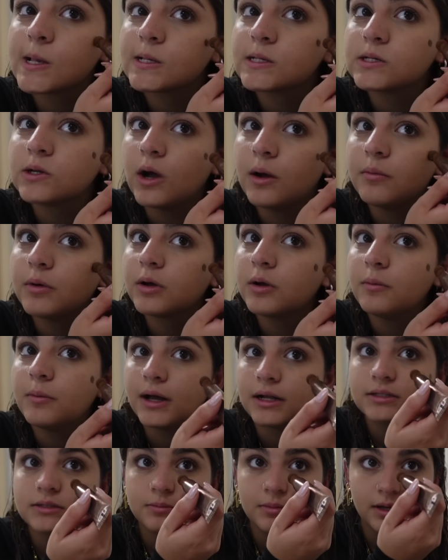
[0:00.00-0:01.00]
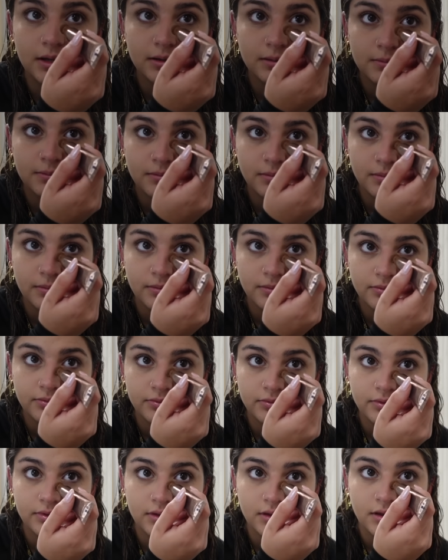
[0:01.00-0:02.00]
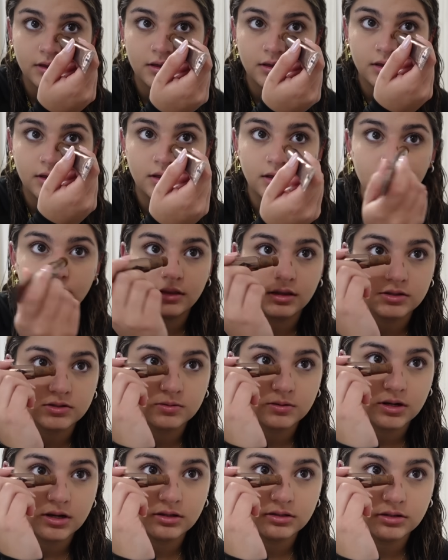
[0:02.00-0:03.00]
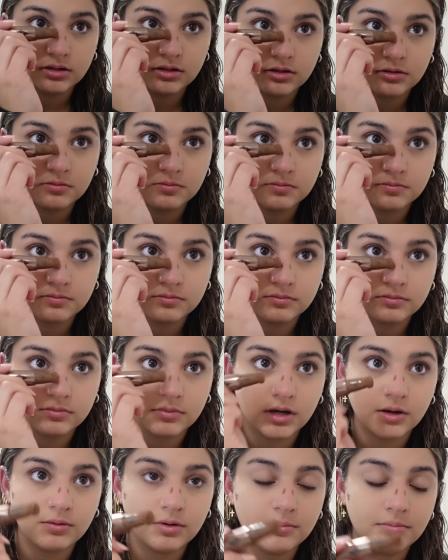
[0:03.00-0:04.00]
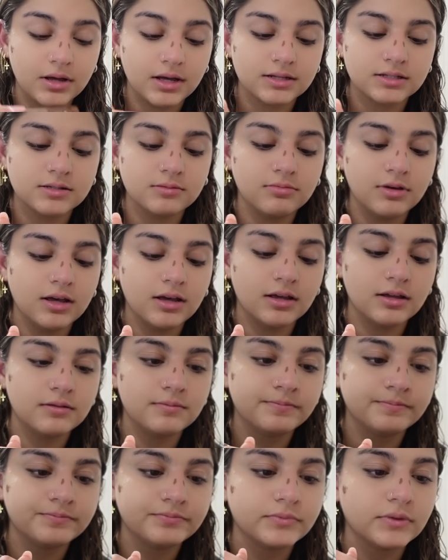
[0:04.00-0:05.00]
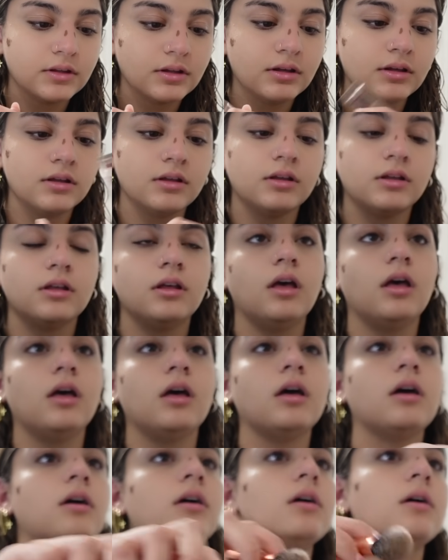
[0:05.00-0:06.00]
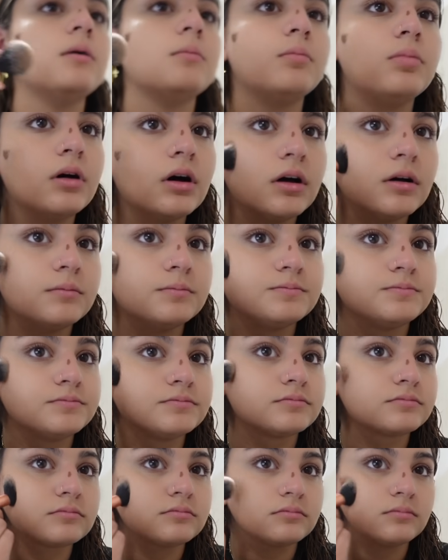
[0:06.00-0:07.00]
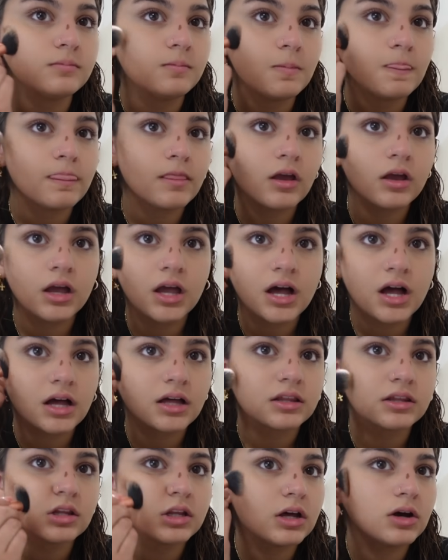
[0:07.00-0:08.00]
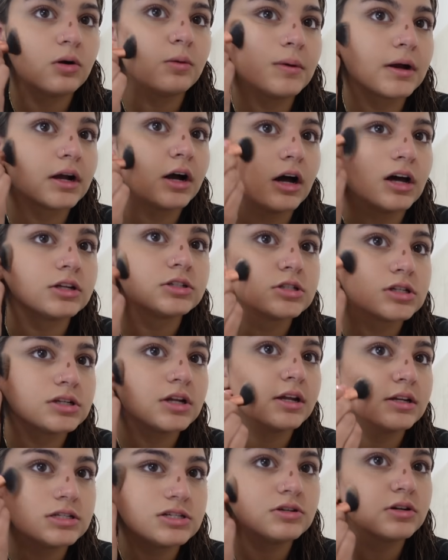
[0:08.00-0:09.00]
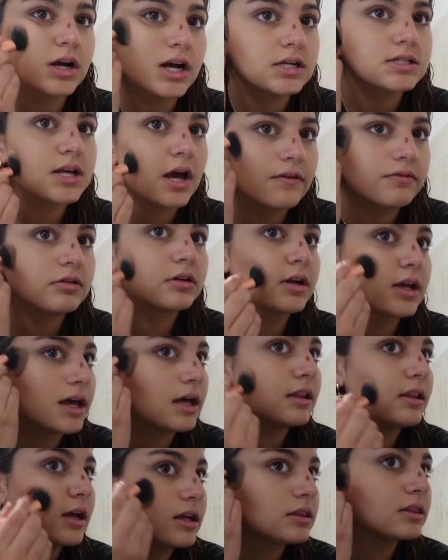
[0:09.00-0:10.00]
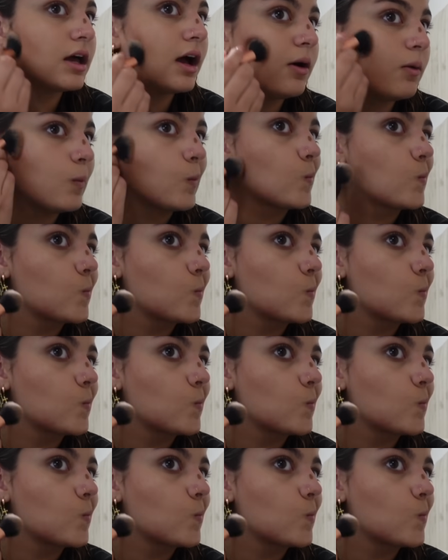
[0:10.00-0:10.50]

So I'm gonna go back to bed. And that's what I did. I went back to bed. But. God, oh my gosh, do you guys ever get like that,